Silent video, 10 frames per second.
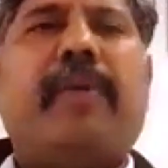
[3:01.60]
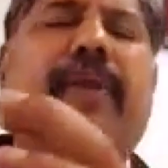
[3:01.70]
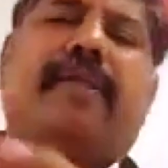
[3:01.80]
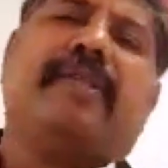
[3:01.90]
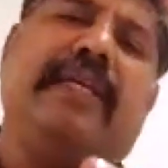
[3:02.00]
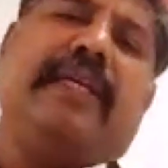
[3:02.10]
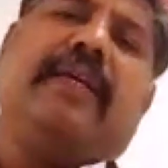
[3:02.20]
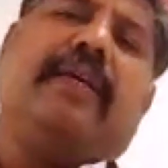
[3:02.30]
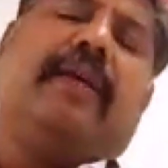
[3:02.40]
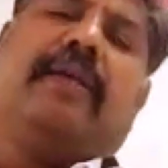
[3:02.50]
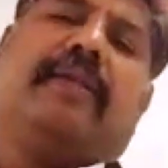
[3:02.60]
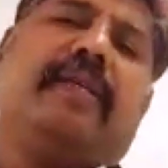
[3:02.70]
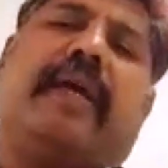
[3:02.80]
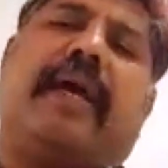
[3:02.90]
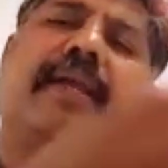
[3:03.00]
People see
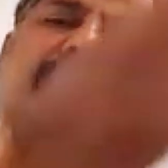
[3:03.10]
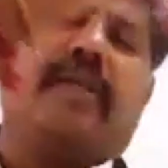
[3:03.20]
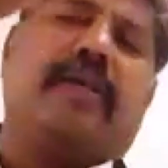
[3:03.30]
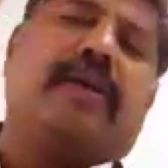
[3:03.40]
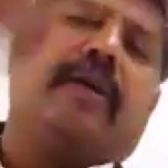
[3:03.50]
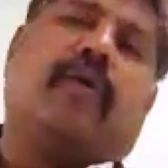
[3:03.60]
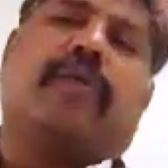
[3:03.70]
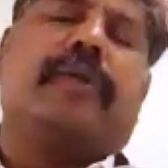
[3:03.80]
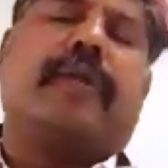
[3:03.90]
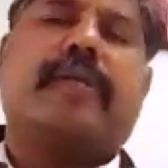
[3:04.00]
see China's uh, growth